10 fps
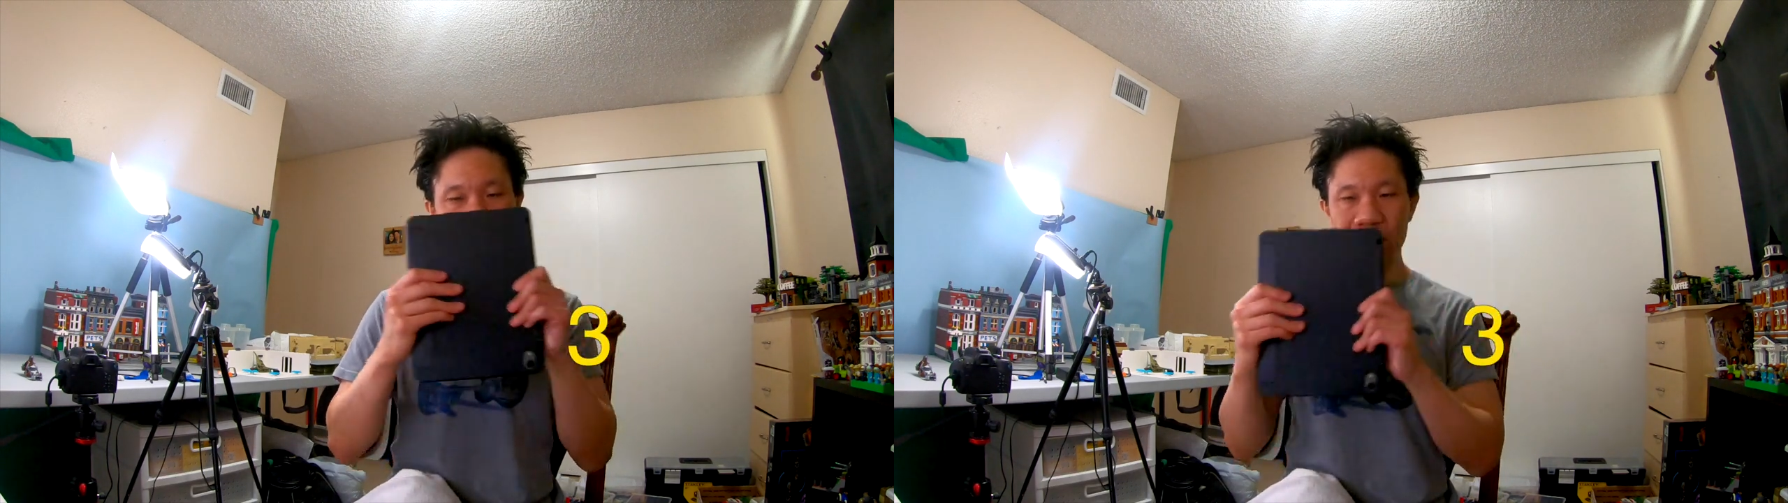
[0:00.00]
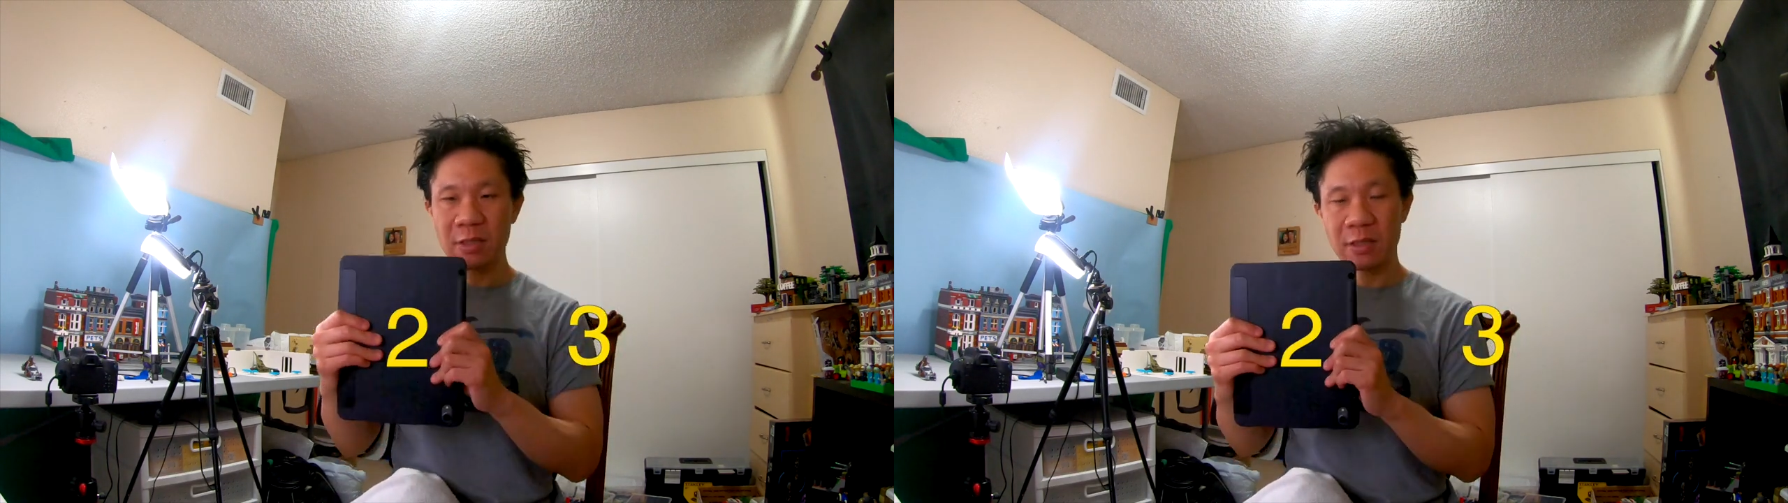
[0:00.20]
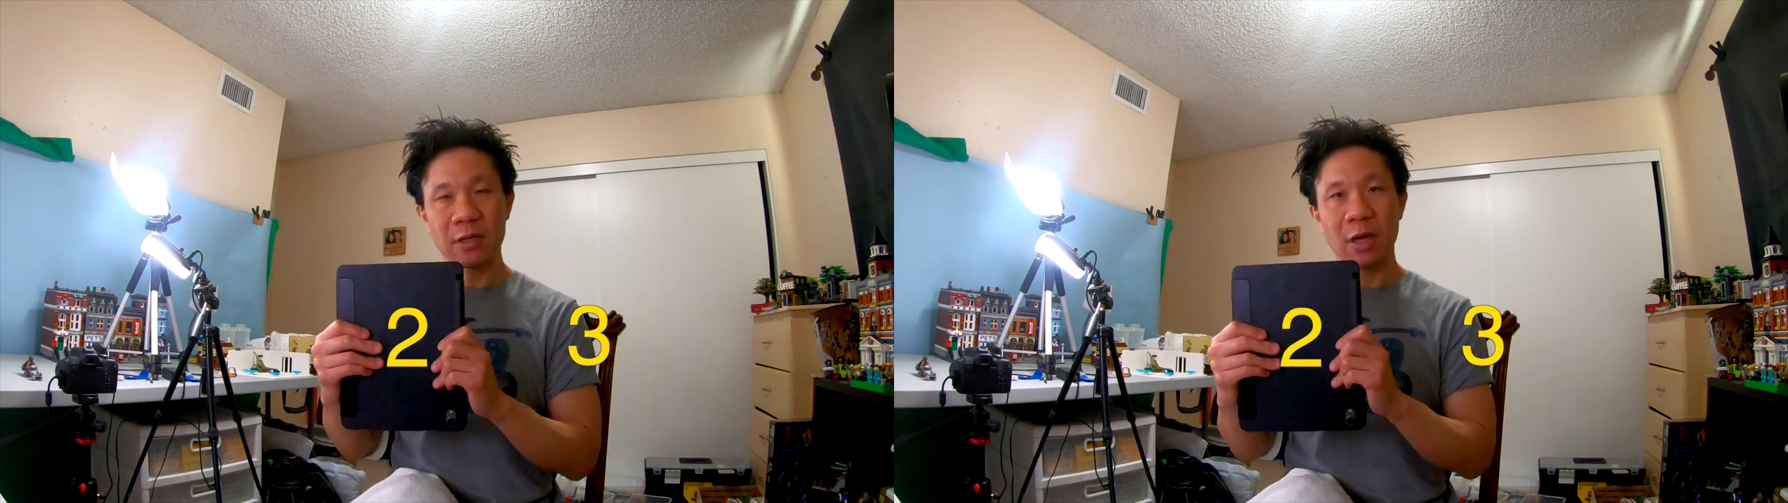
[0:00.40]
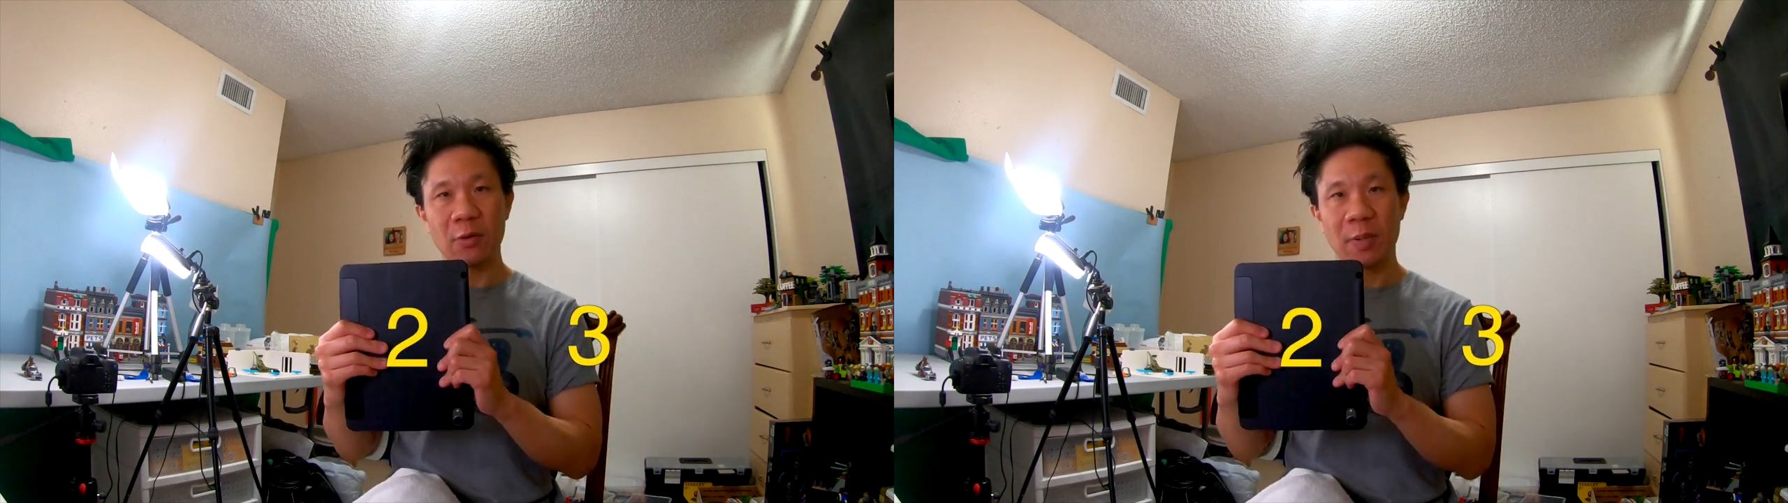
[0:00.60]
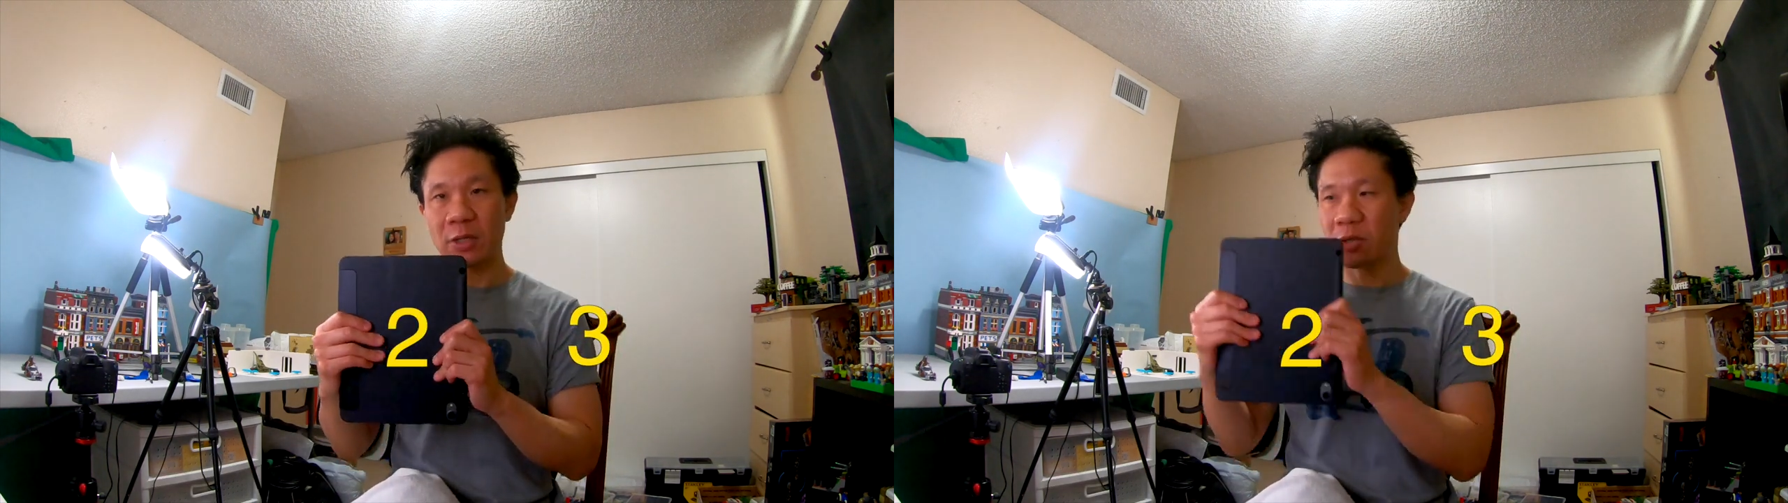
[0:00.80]
this is
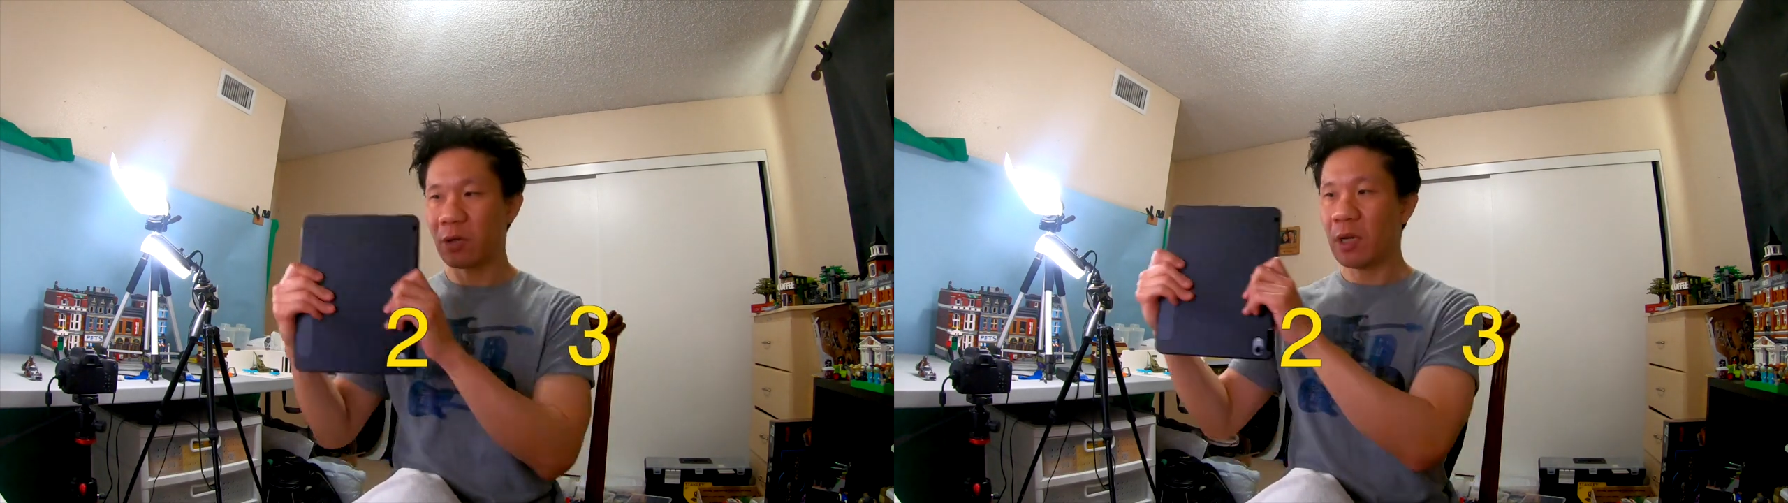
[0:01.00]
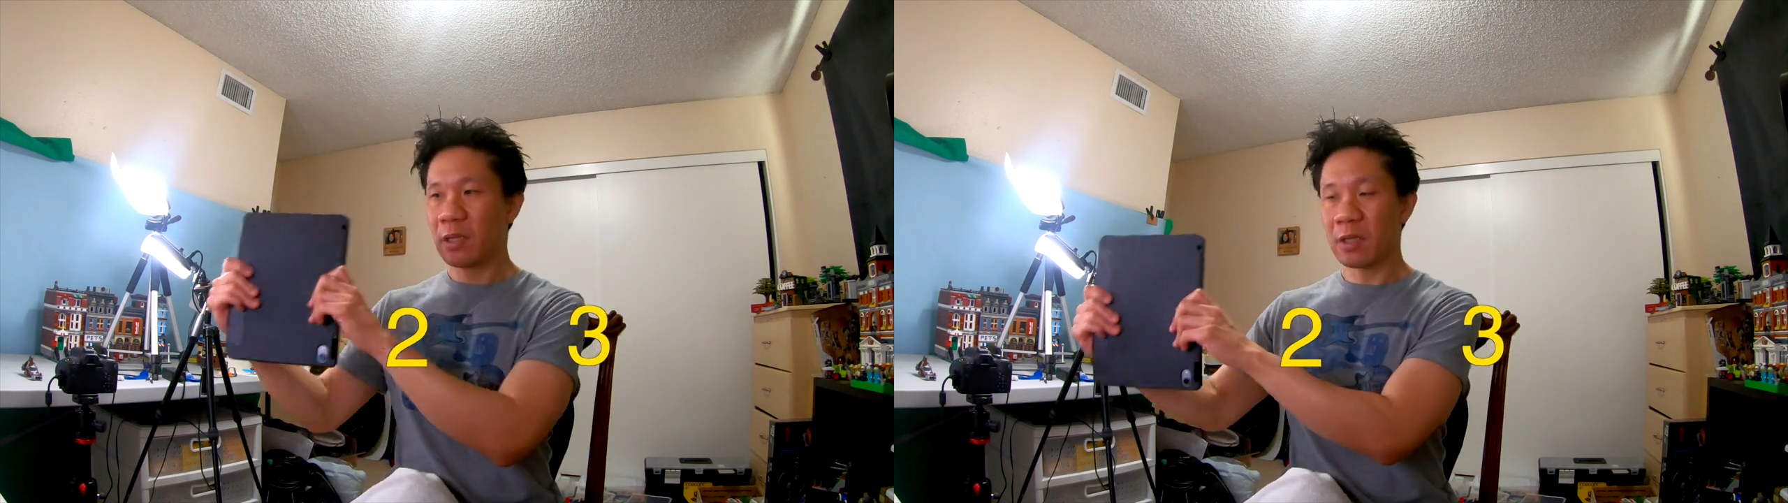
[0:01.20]
another picture,